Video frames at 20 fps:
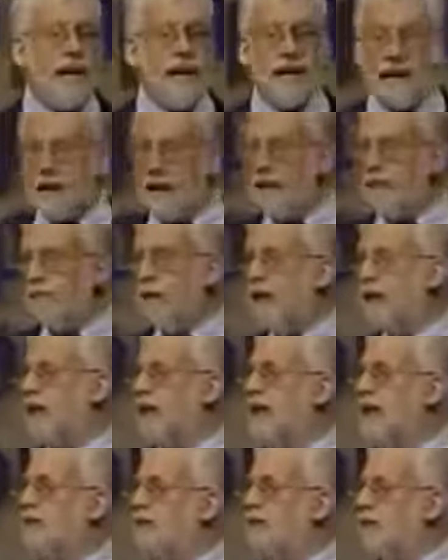I think he
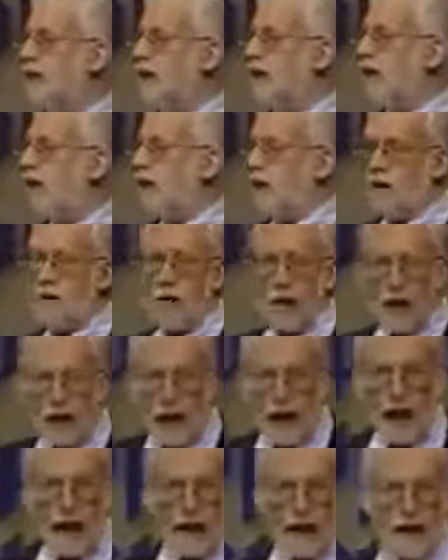basically figured out
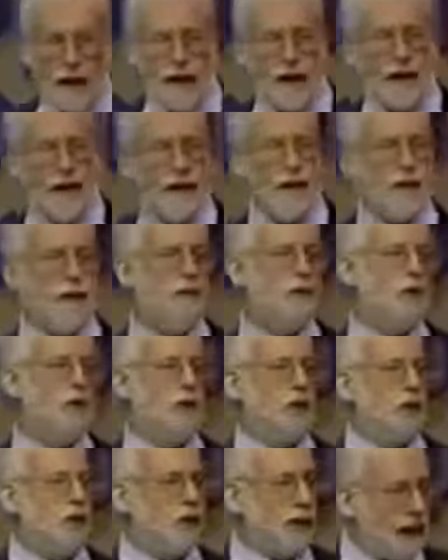early on that there
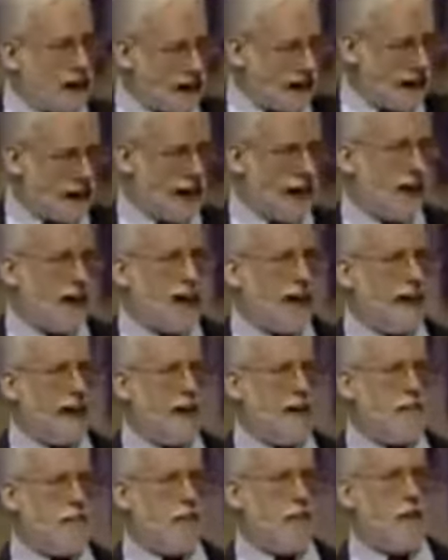was nothing that he
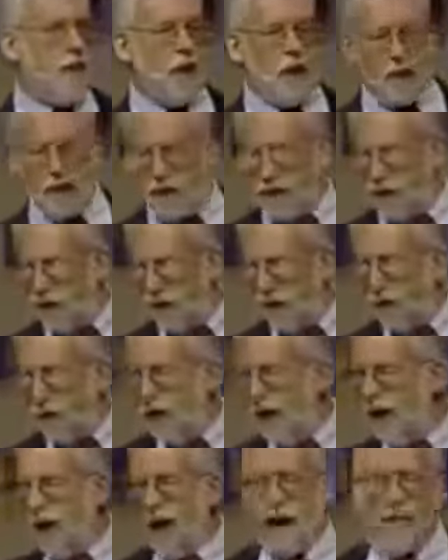needed to belong
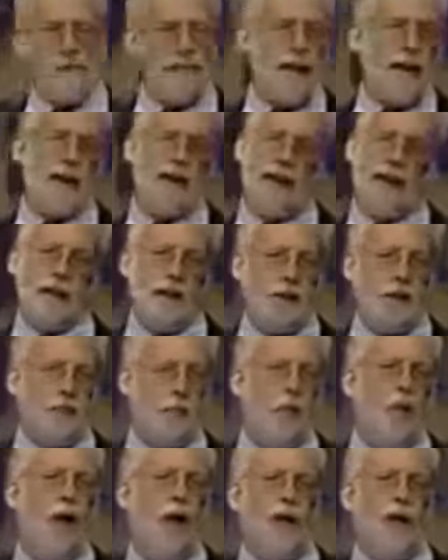to and basically
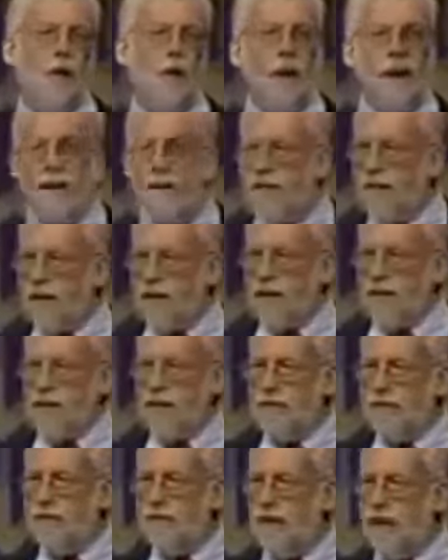just walked away from it.
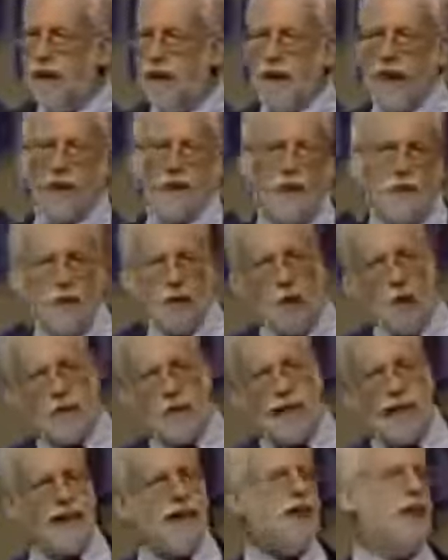There was
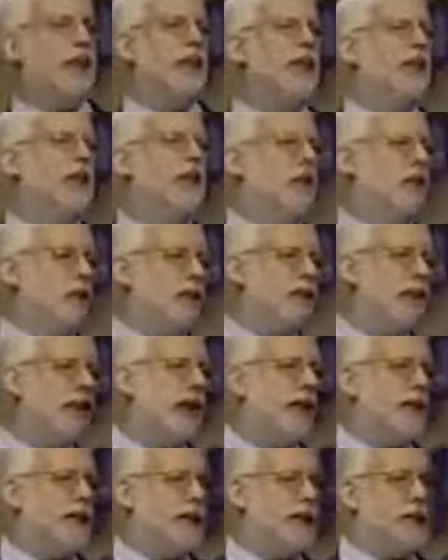no teaching in those
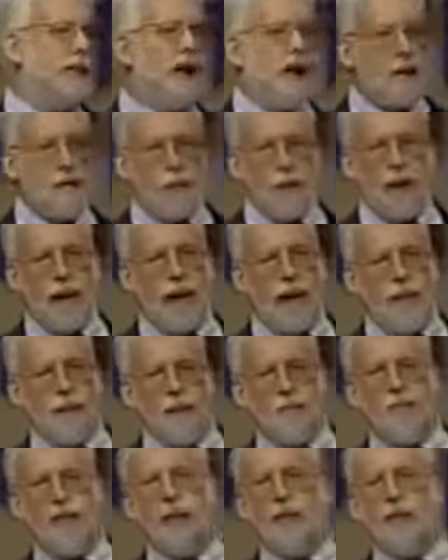days that you had to
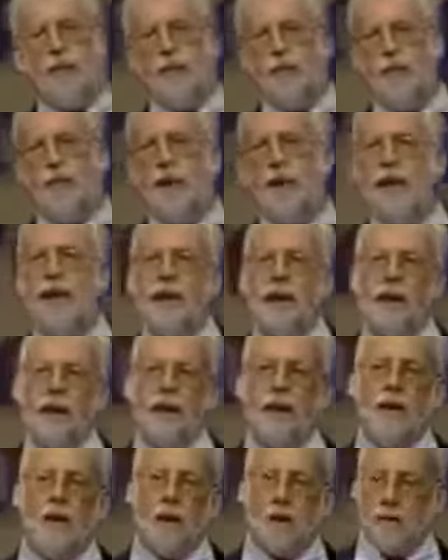renounce Masonry
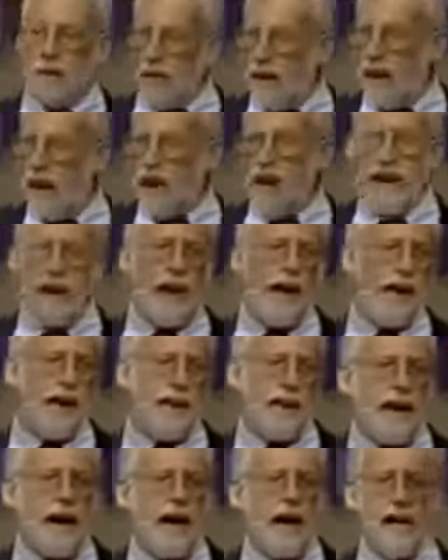or do anything
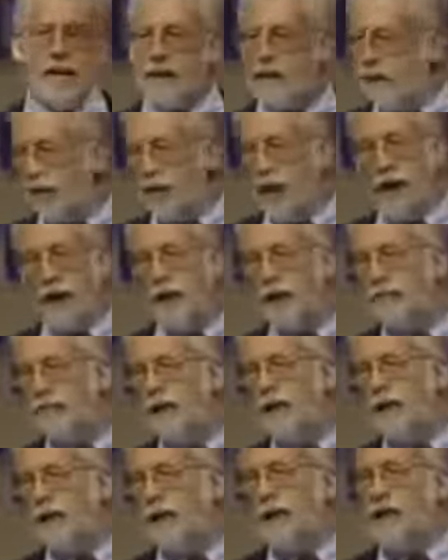like that, and so he
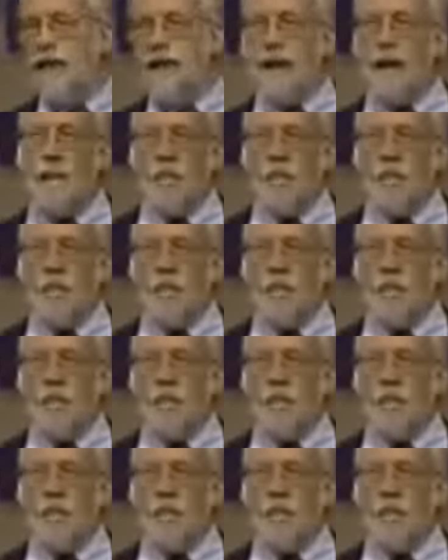just basically